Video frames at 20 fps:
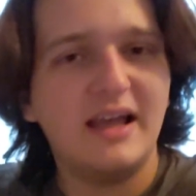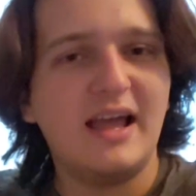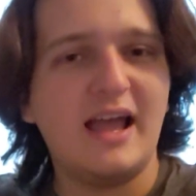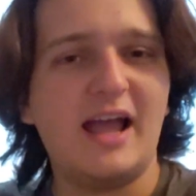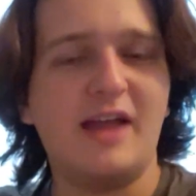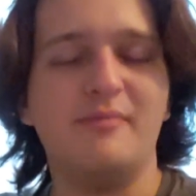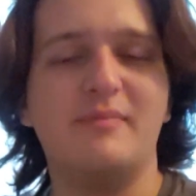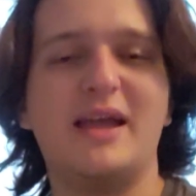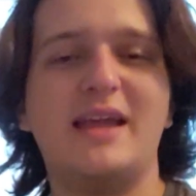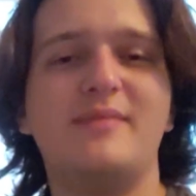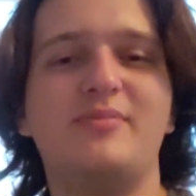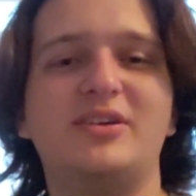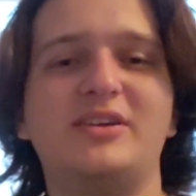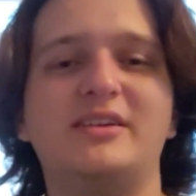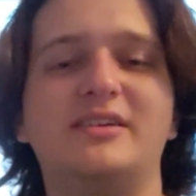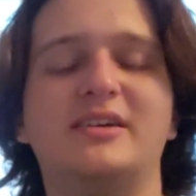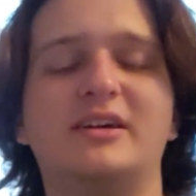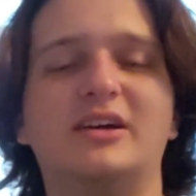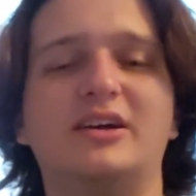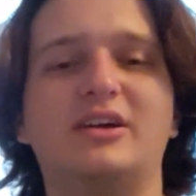And
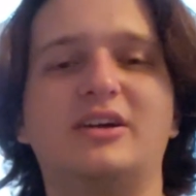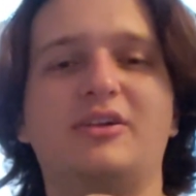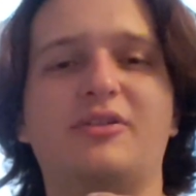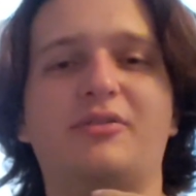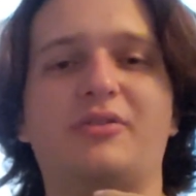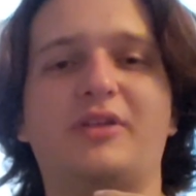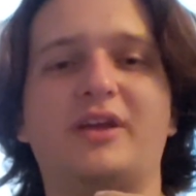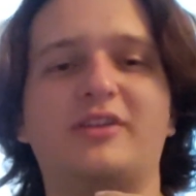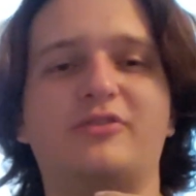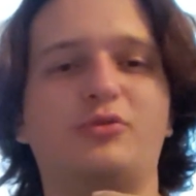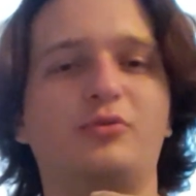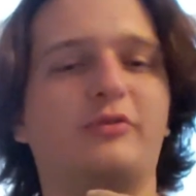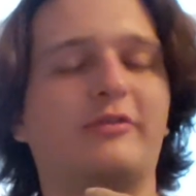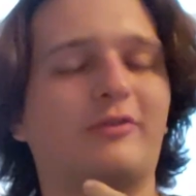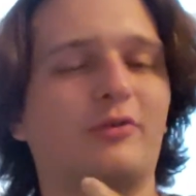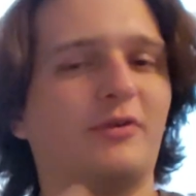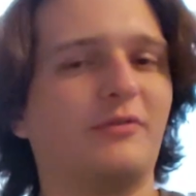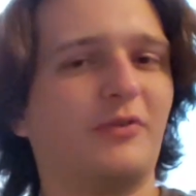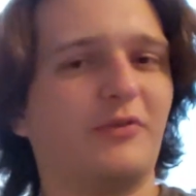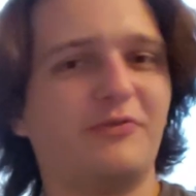maybe they do
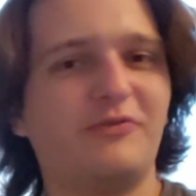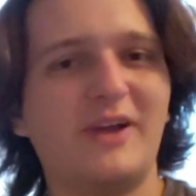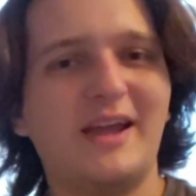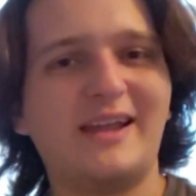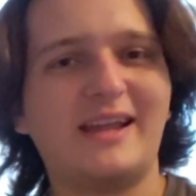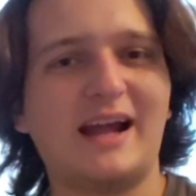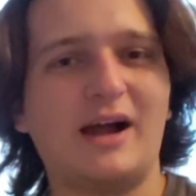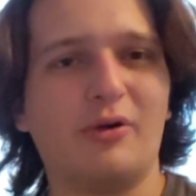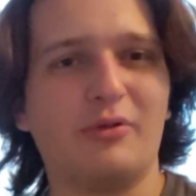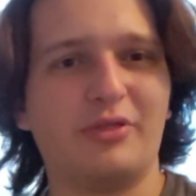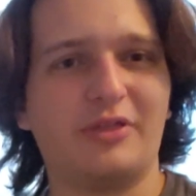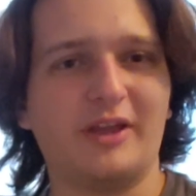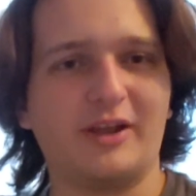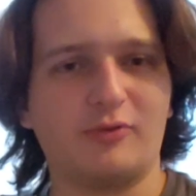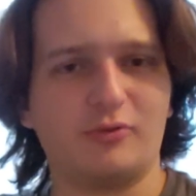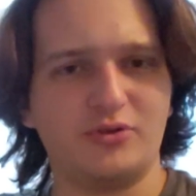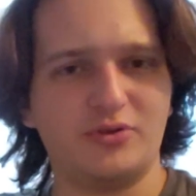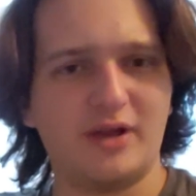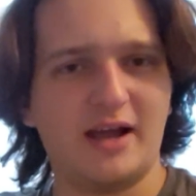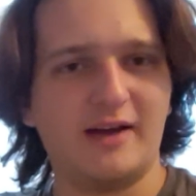sort of a fake out thing
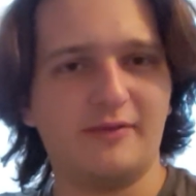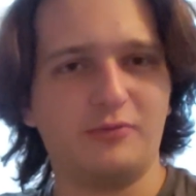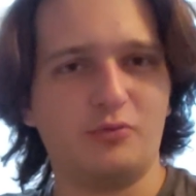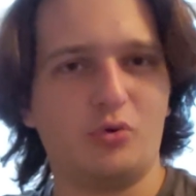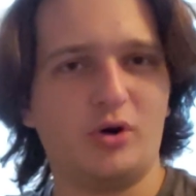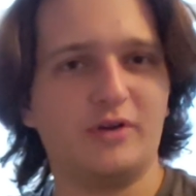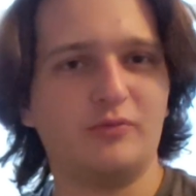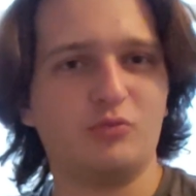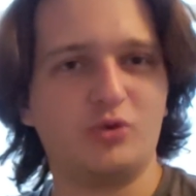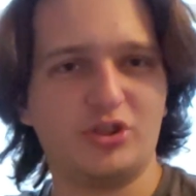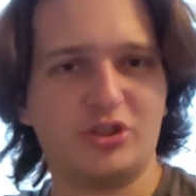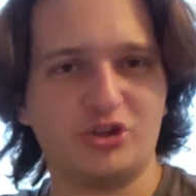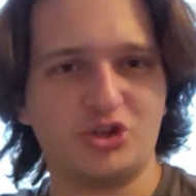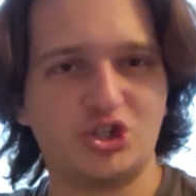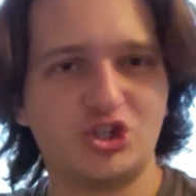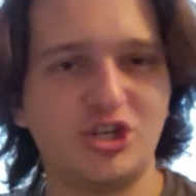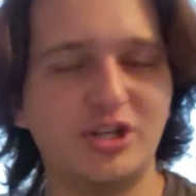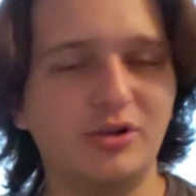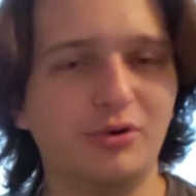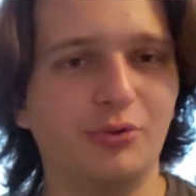where you have one with a
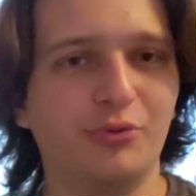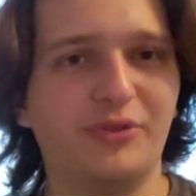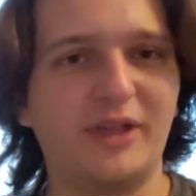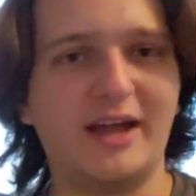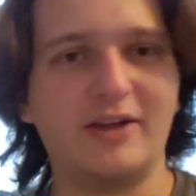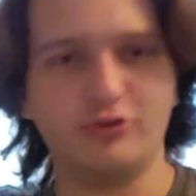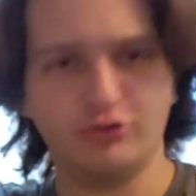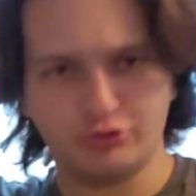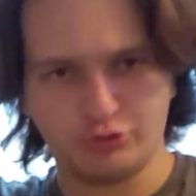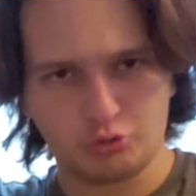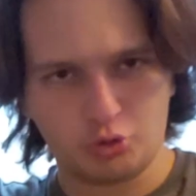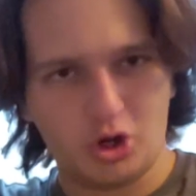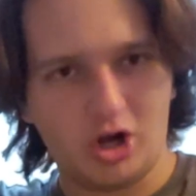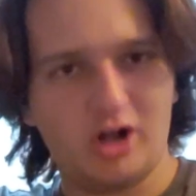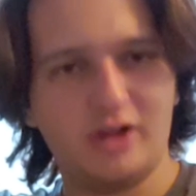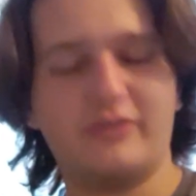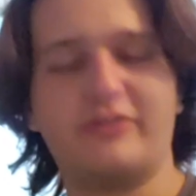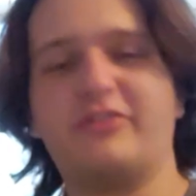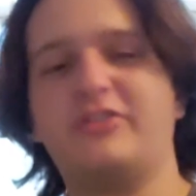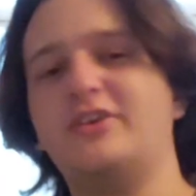shield that
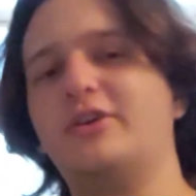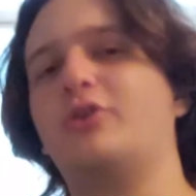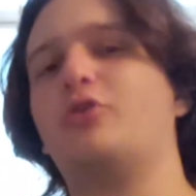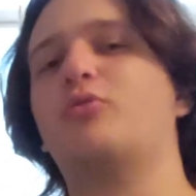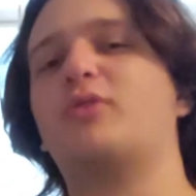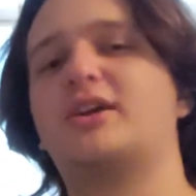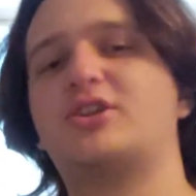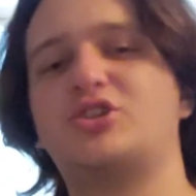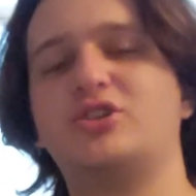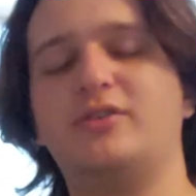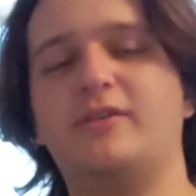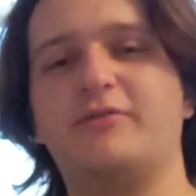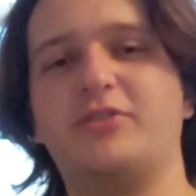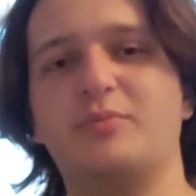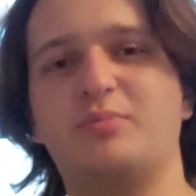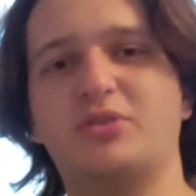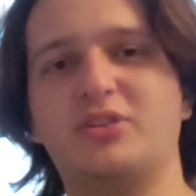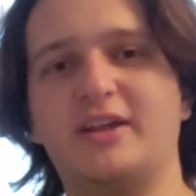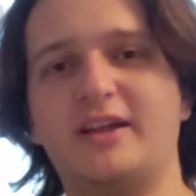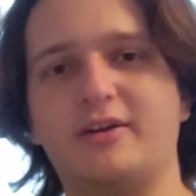draws the aggression of
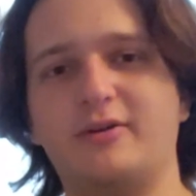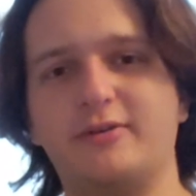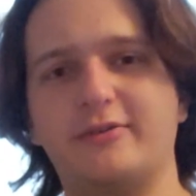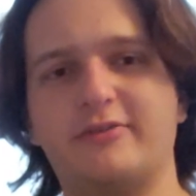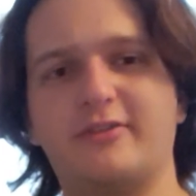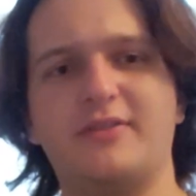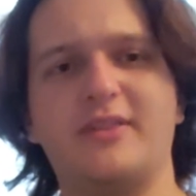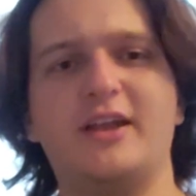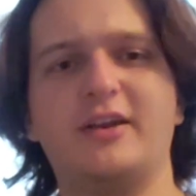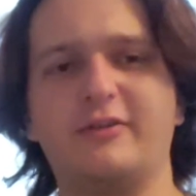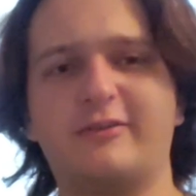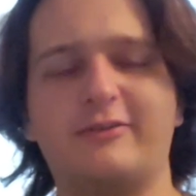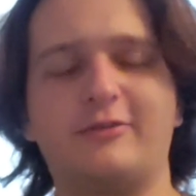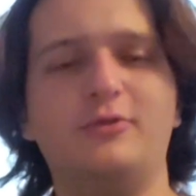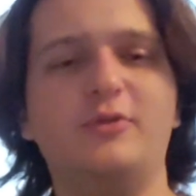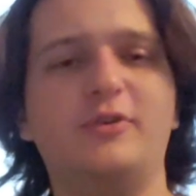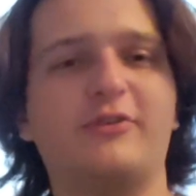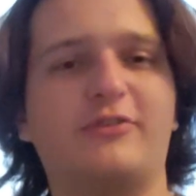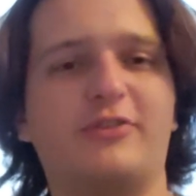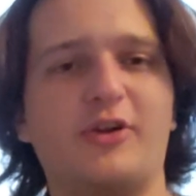the players, and then as
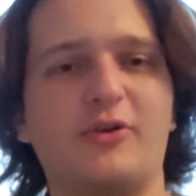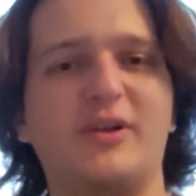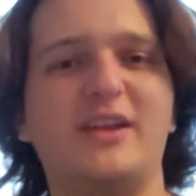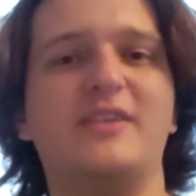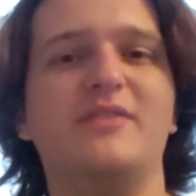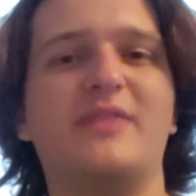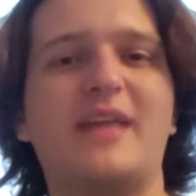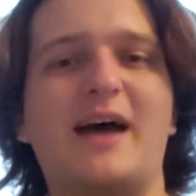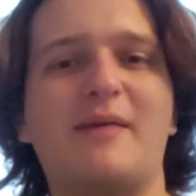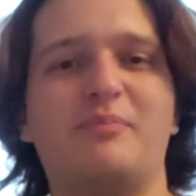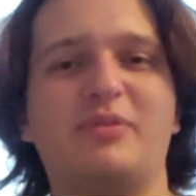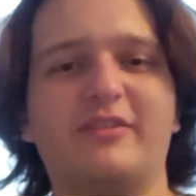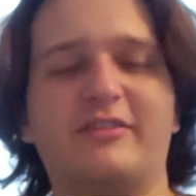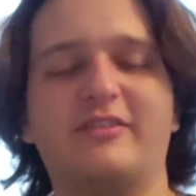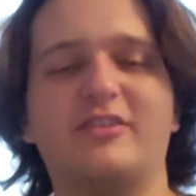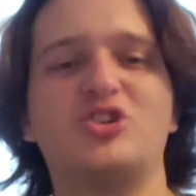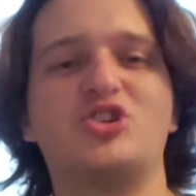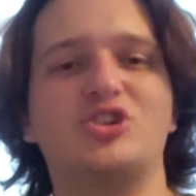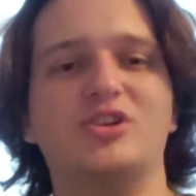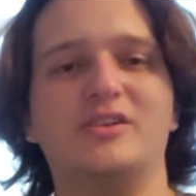soon as they're in that
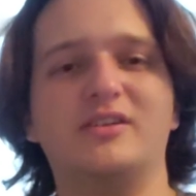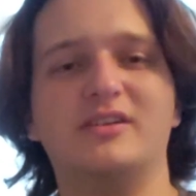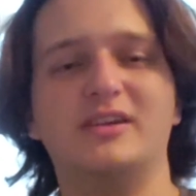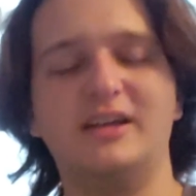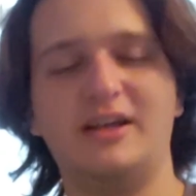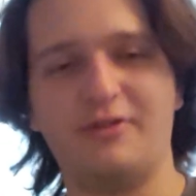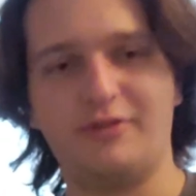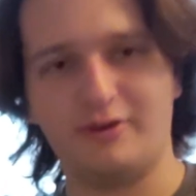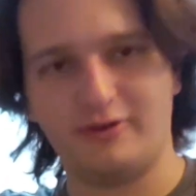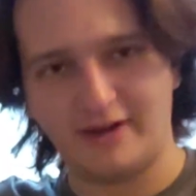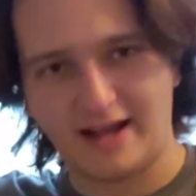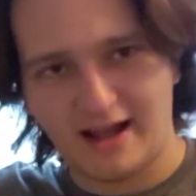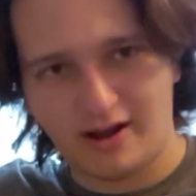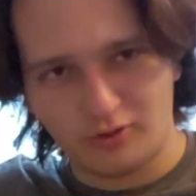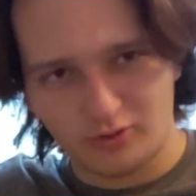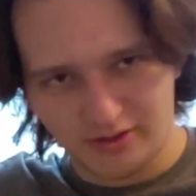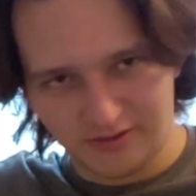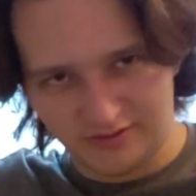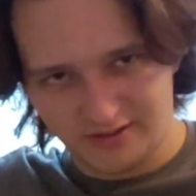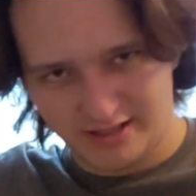position, they're
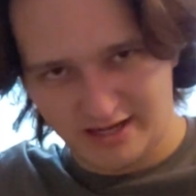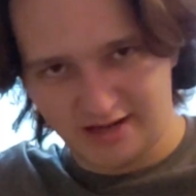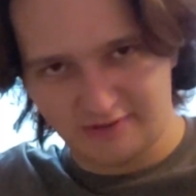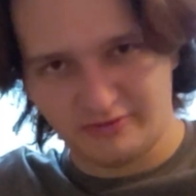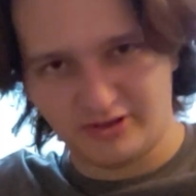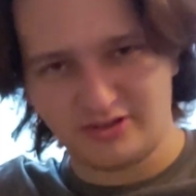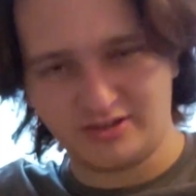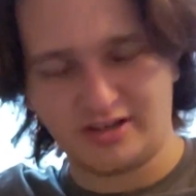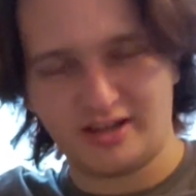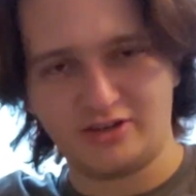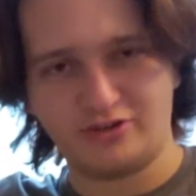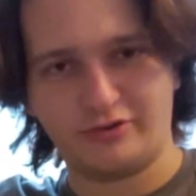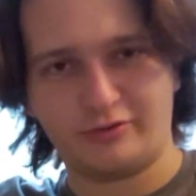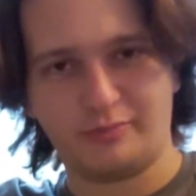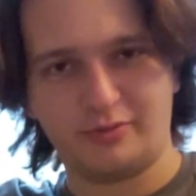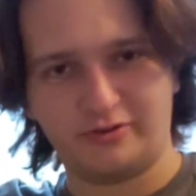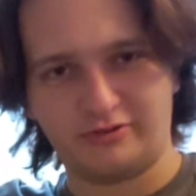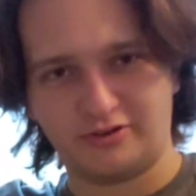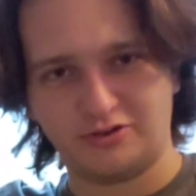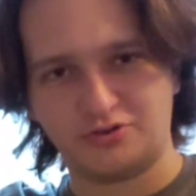now in the advantageous
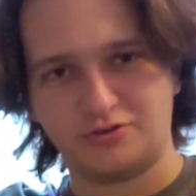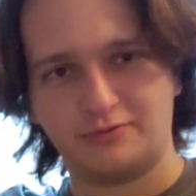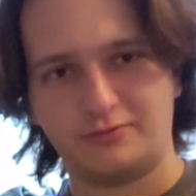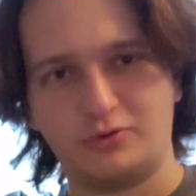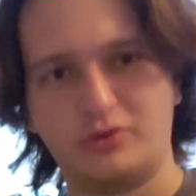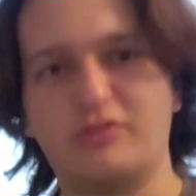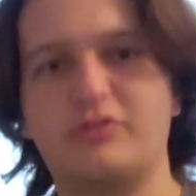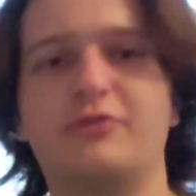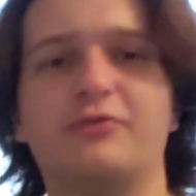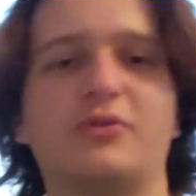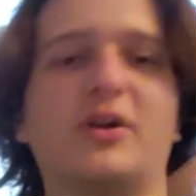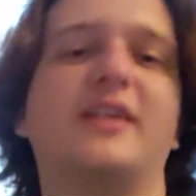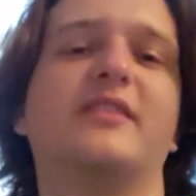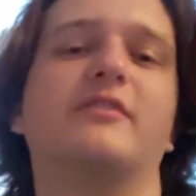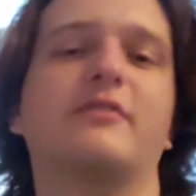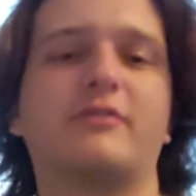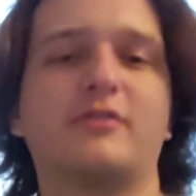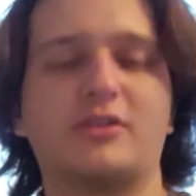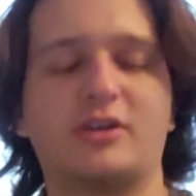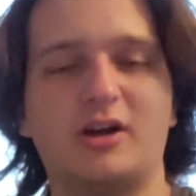position for his
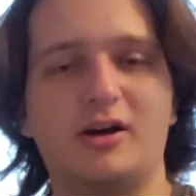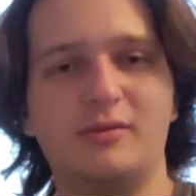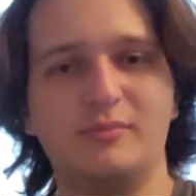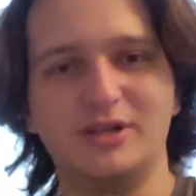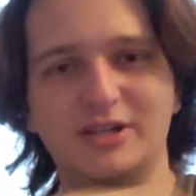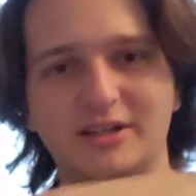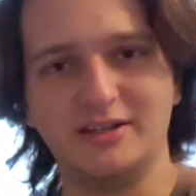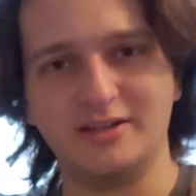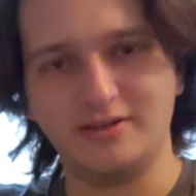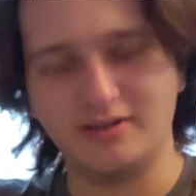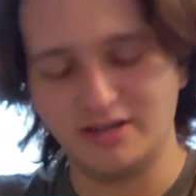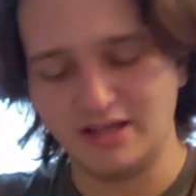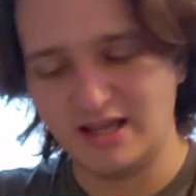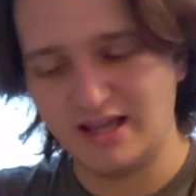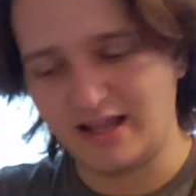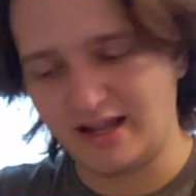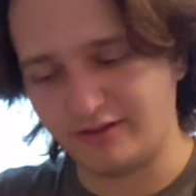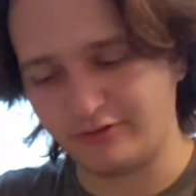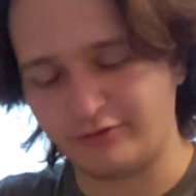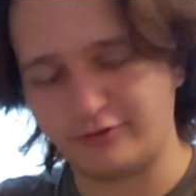friends to come in
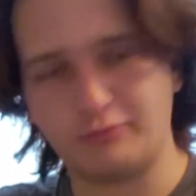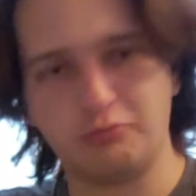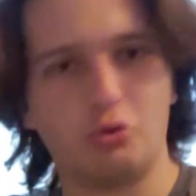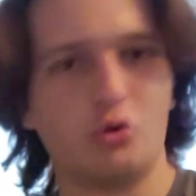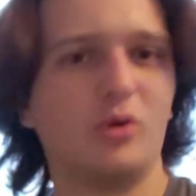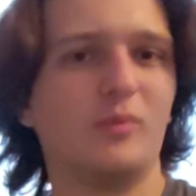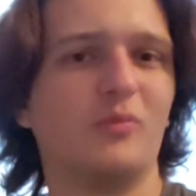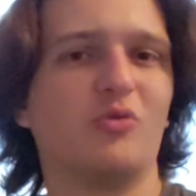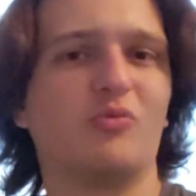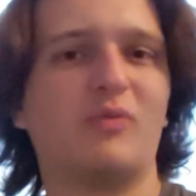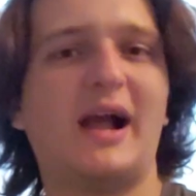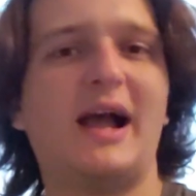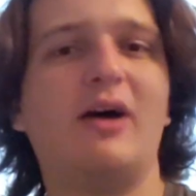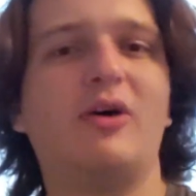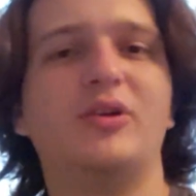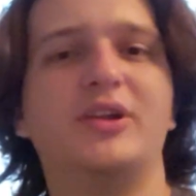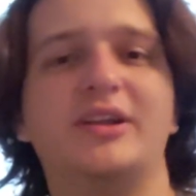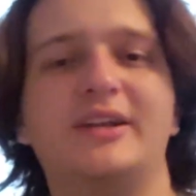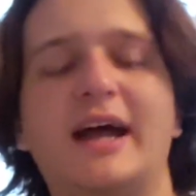and swarm around.